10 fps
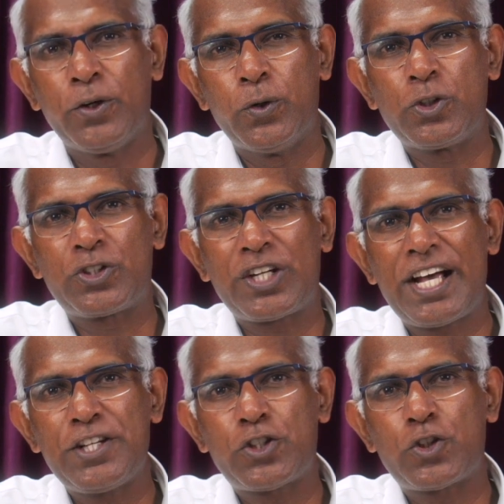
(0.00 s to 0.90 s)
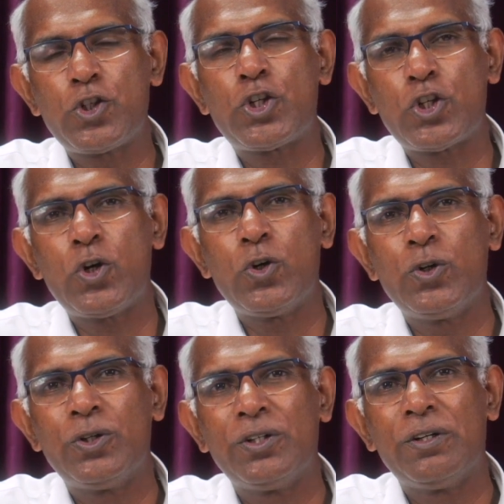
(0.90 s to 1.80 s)
who tries to
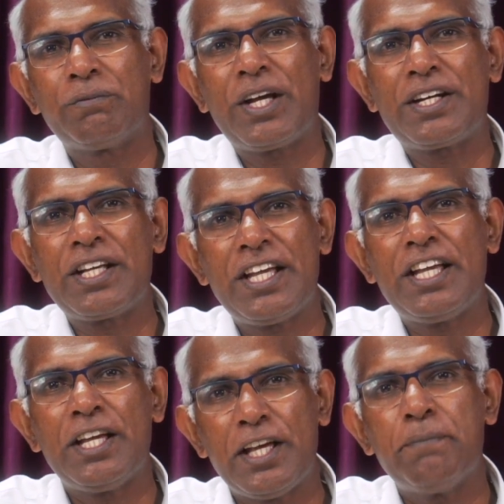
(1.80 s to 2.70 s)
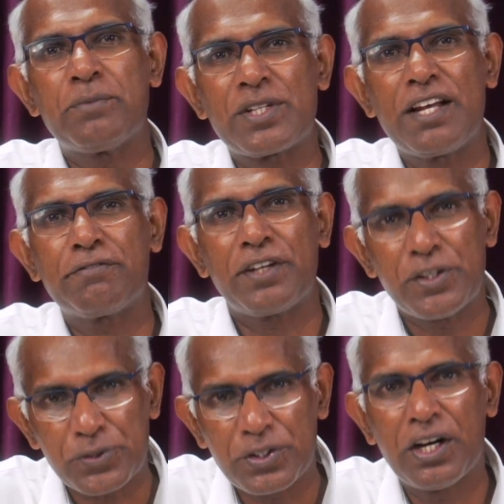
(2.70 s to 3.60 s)
show that he himself
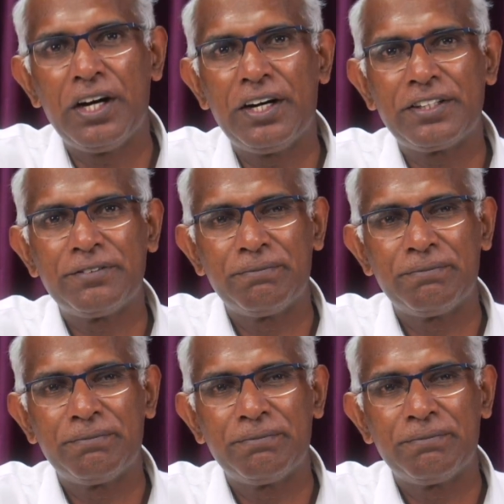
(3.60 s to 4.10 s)
is God.